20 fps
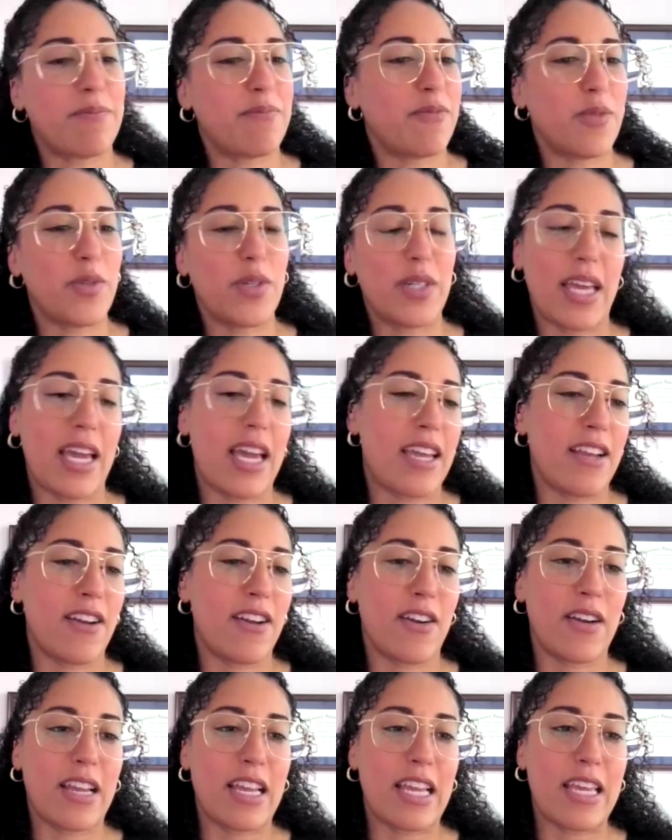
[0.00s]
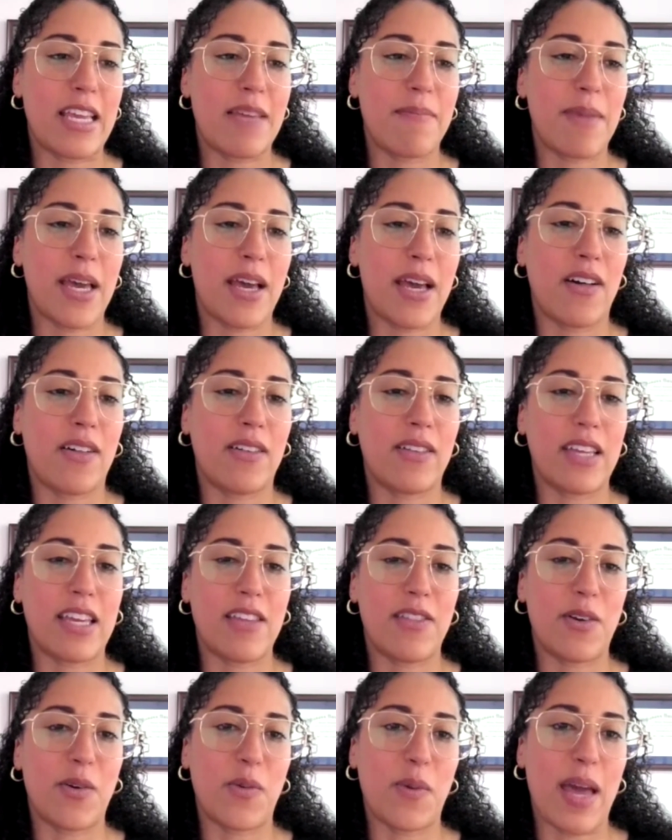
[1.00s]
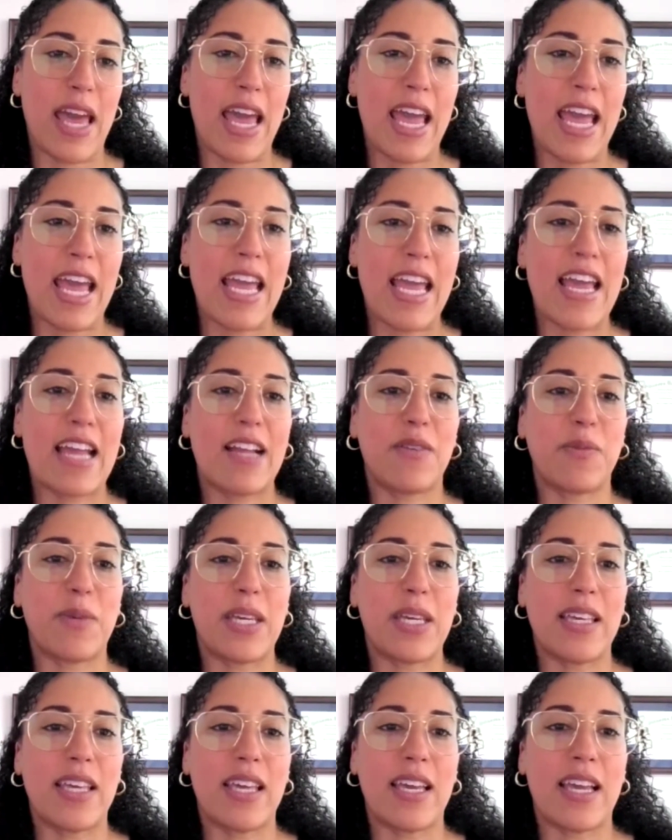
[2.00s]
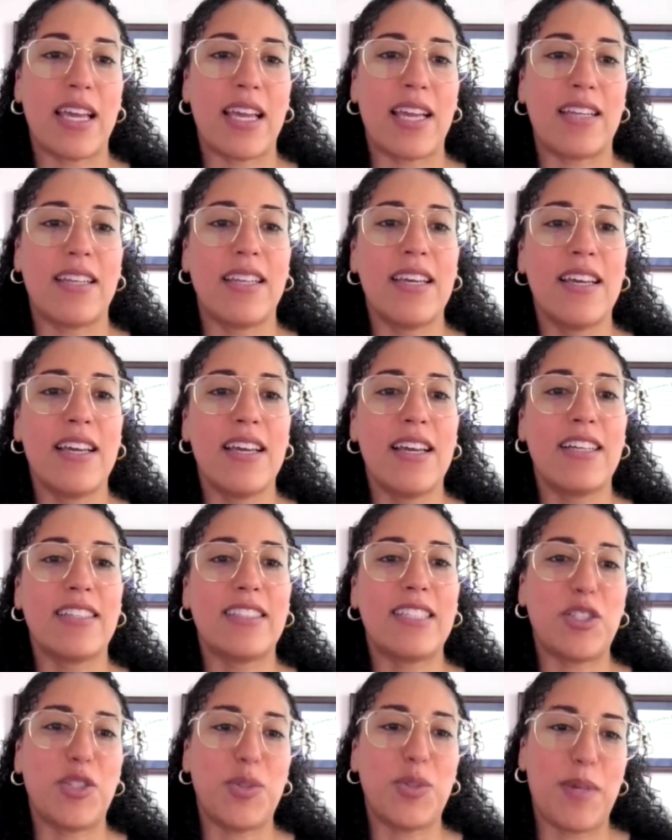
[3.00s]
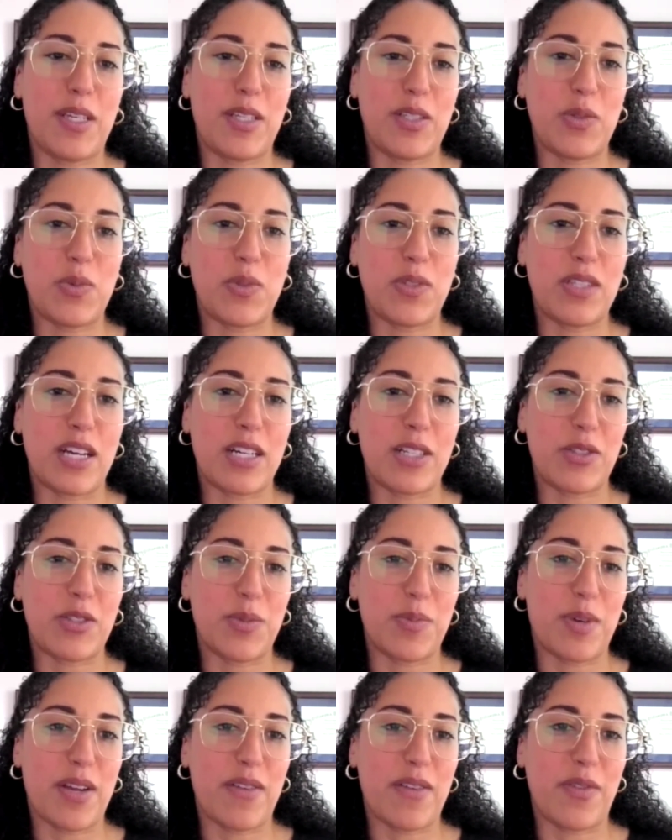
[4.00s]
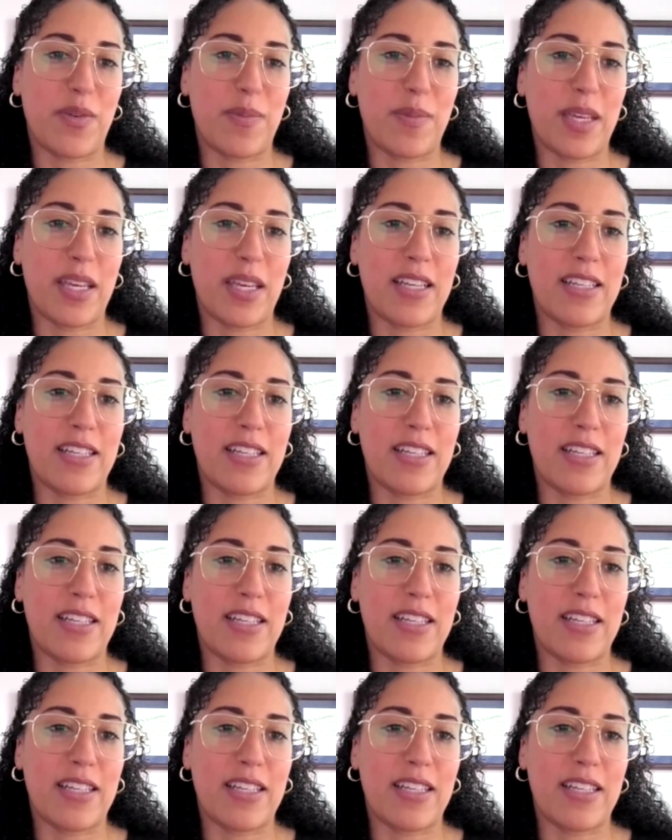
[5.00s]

we'll get your email either way, and we can touch base with Dr. Braverman